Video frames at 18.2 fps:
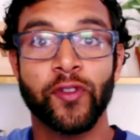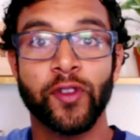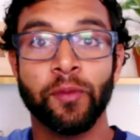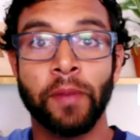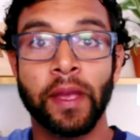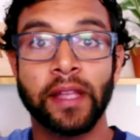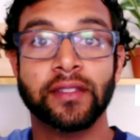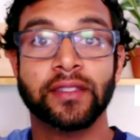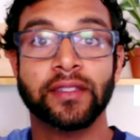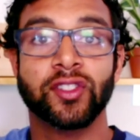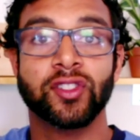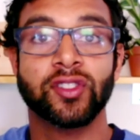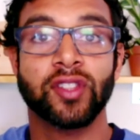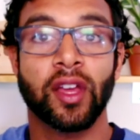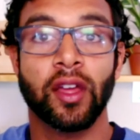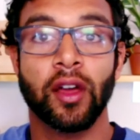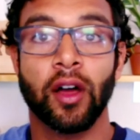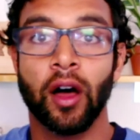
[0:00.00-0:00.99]
make decisions
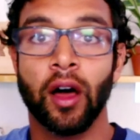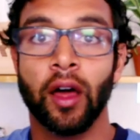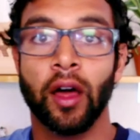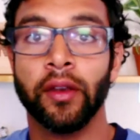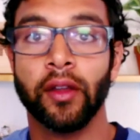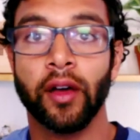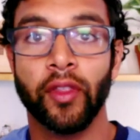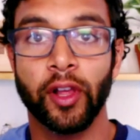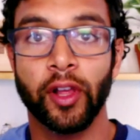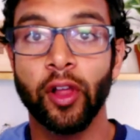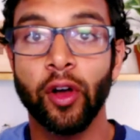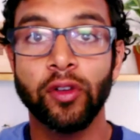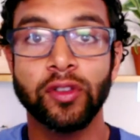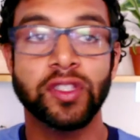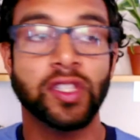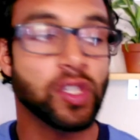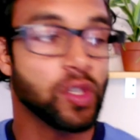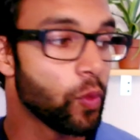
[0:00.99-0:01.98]
on the
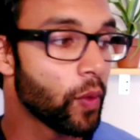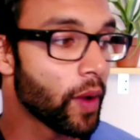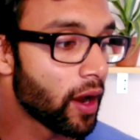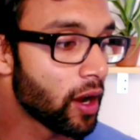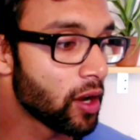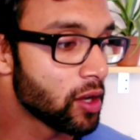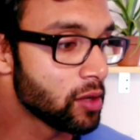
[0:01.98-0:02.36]
clothes that you wear,